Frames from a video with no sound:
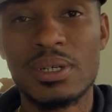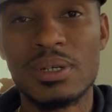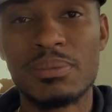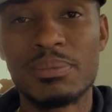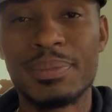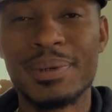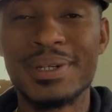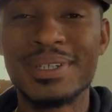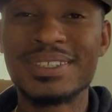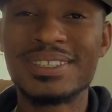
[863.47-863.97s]

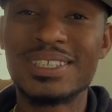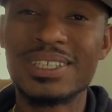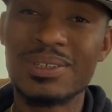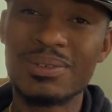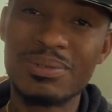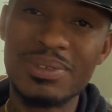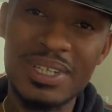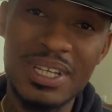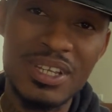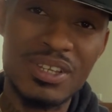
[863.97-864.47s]
But until
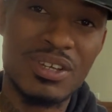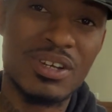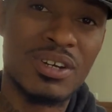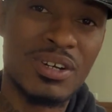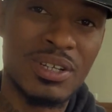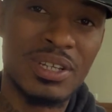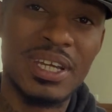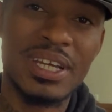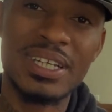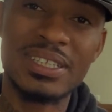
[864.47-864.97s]
then,
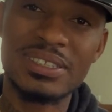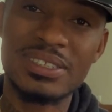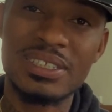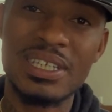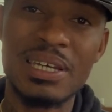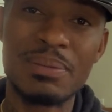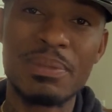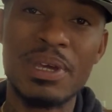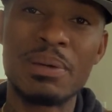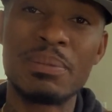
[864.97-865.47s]
y'all, like I
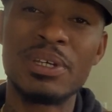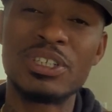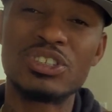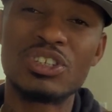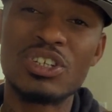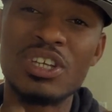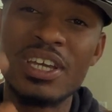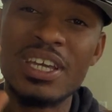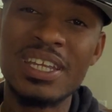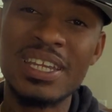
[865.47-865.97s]
said, man, make
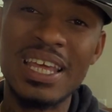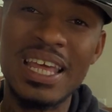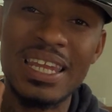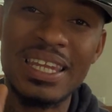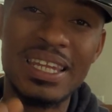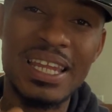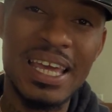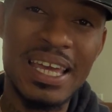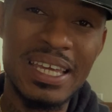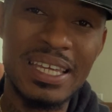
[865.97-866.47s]
sure you're hitting that
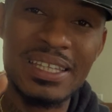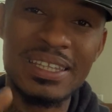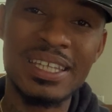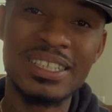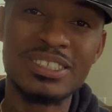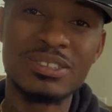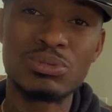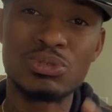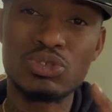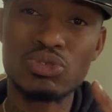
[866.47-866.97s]
like, that
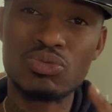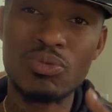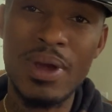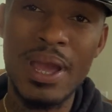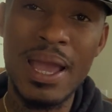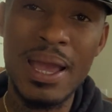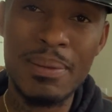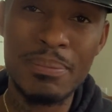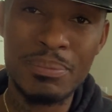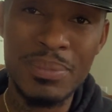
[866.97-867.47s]

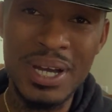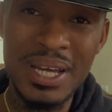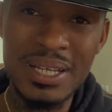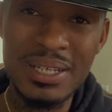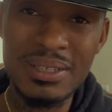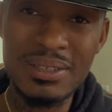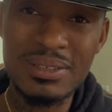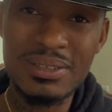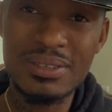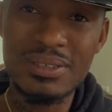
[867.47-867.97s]
subscribe button.